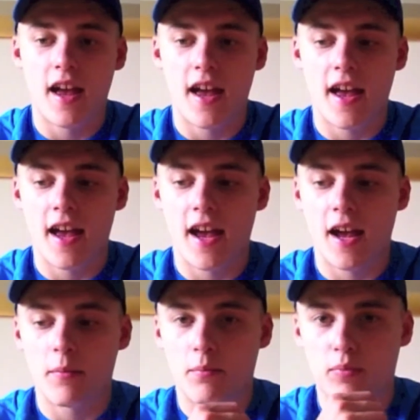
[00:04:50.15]

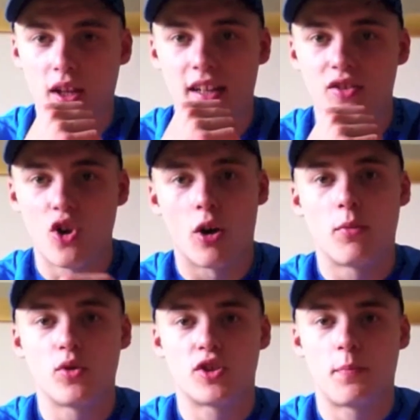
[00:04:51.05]
playing
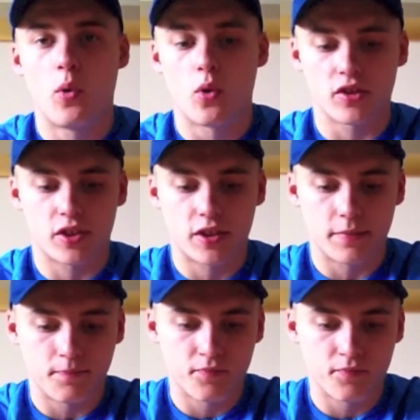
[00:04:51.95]
normal sports.